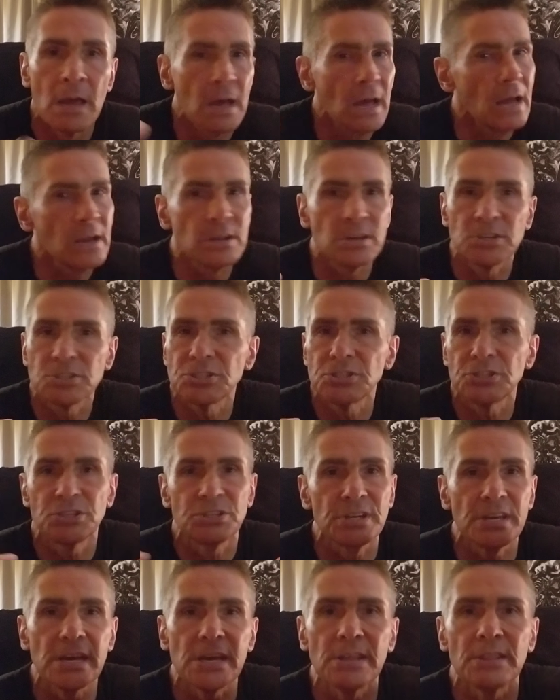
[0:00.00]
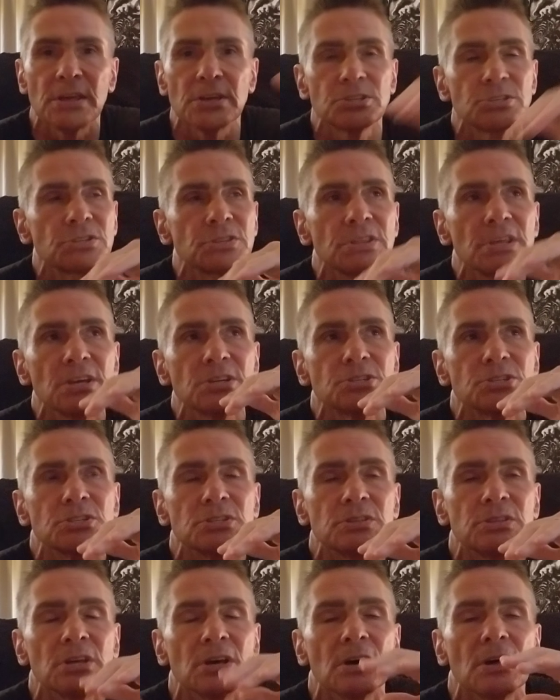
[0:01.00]
And you see this this
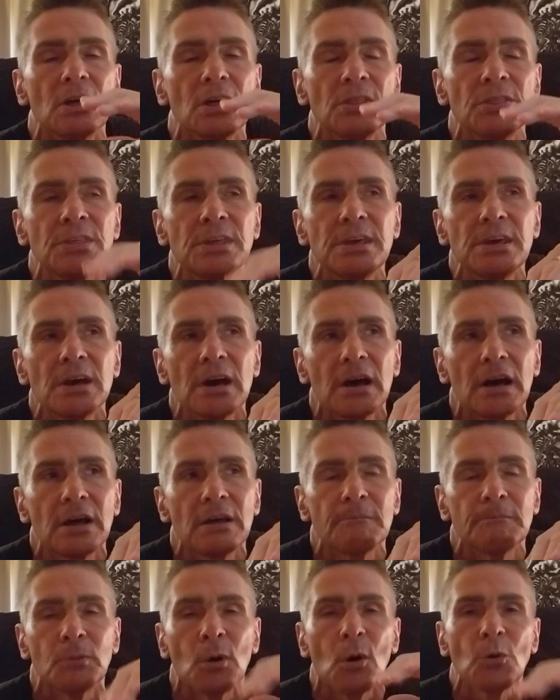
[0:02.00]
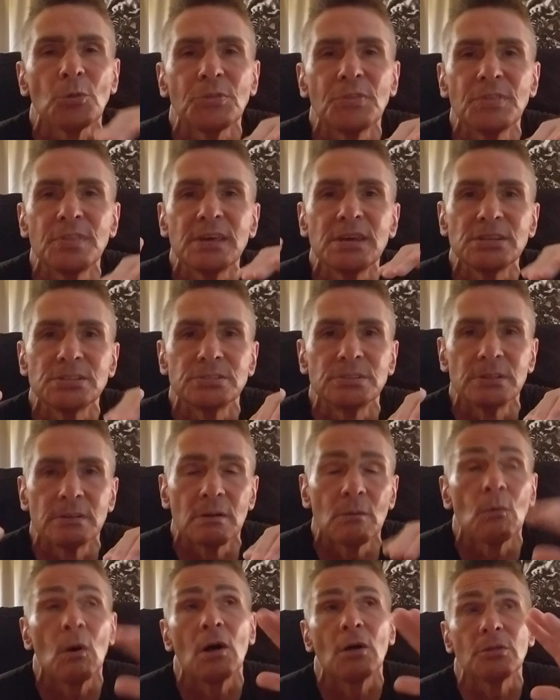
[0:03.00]
the the uh, both of these
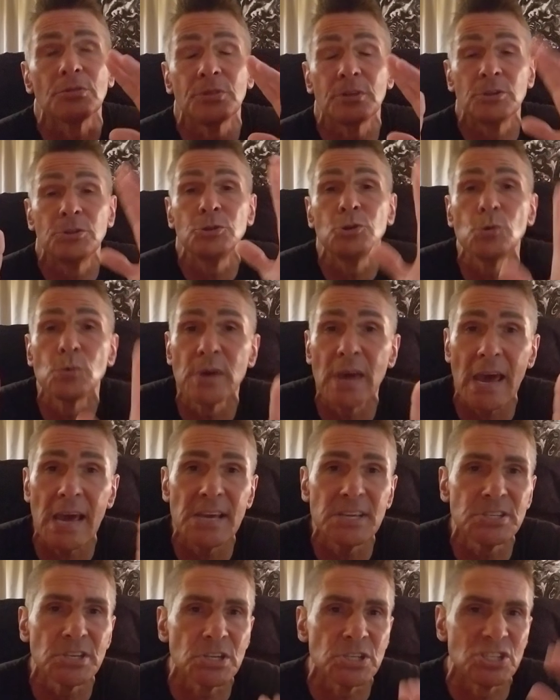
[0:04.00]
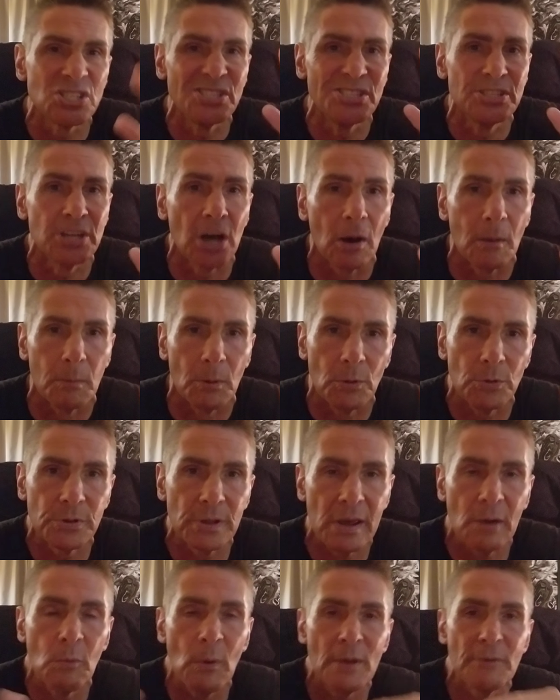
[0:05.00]
well, the new cases doubled.
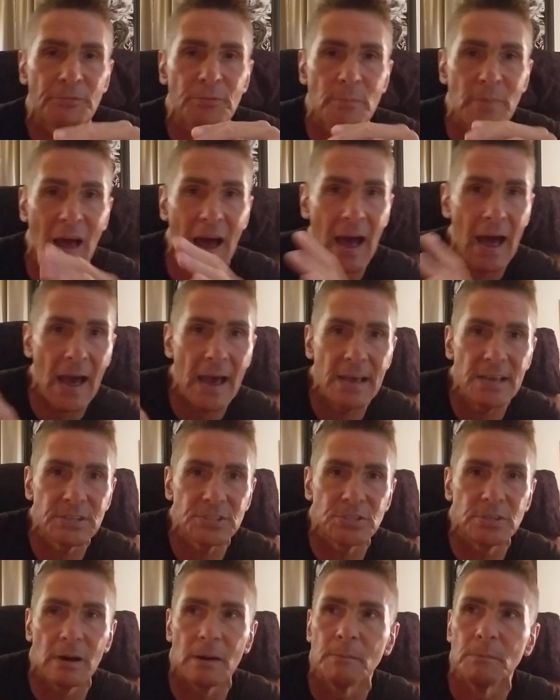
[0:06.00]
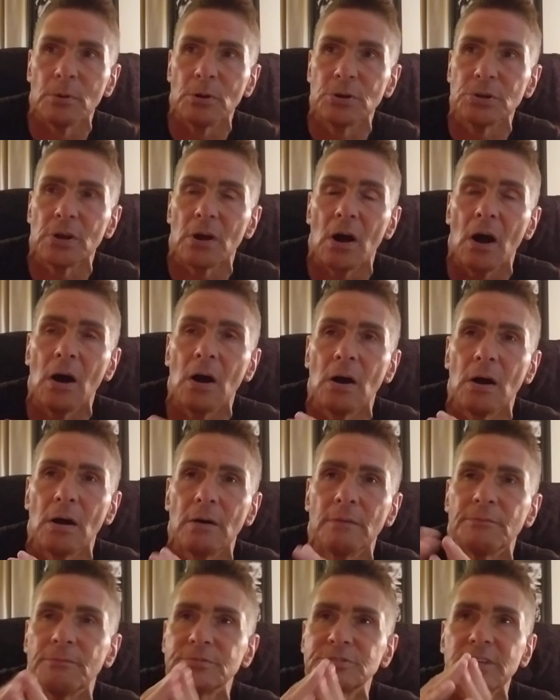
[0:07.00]
It went from the highest number
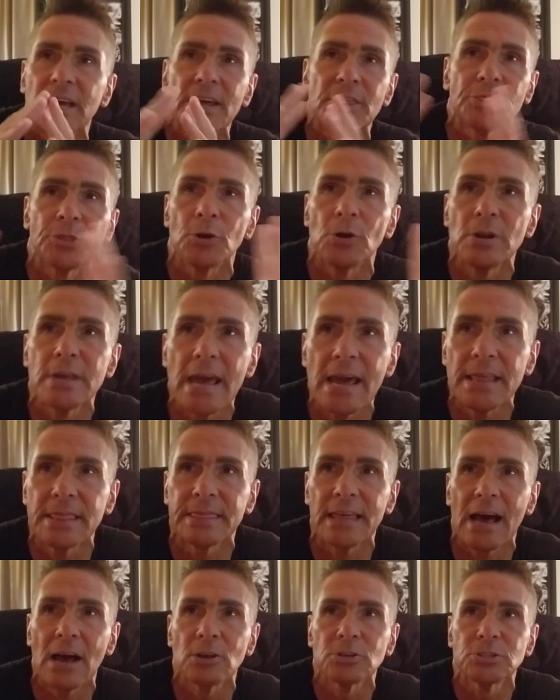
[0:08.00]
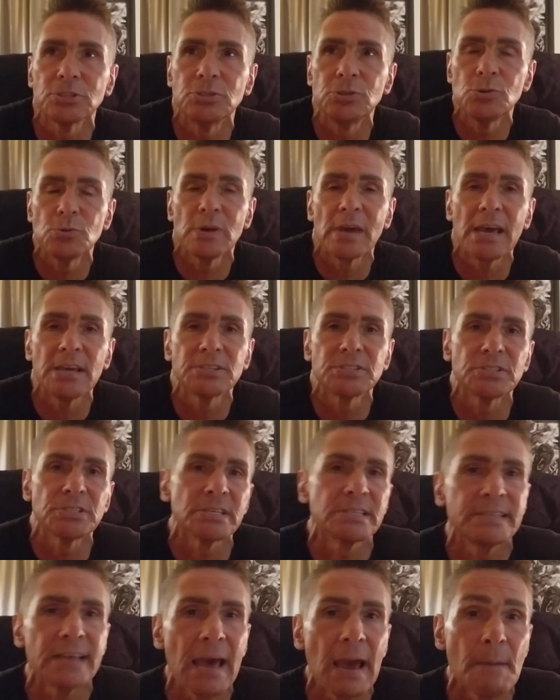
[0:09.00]
of say 38,000 new cases
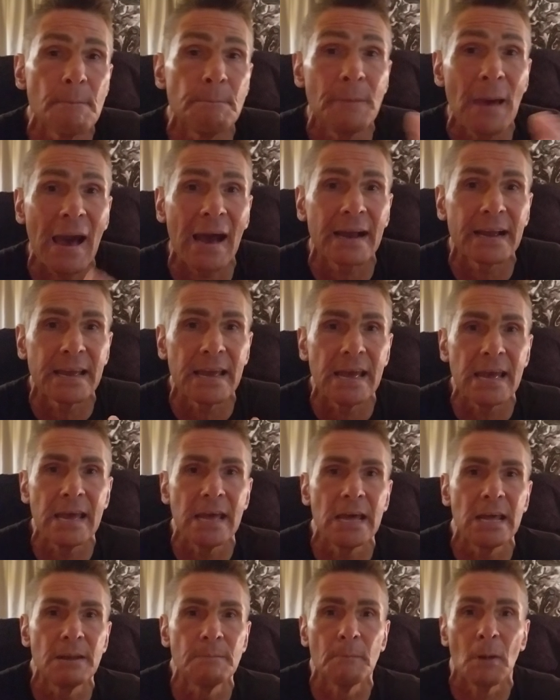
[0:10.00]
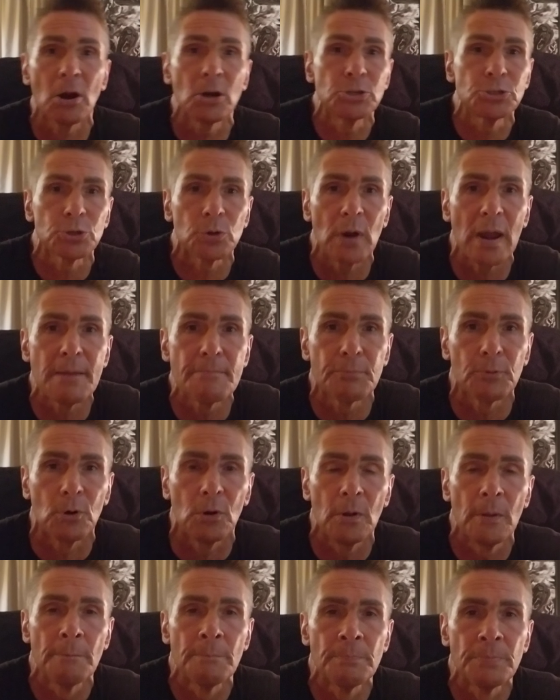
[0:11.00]
a day back in March or April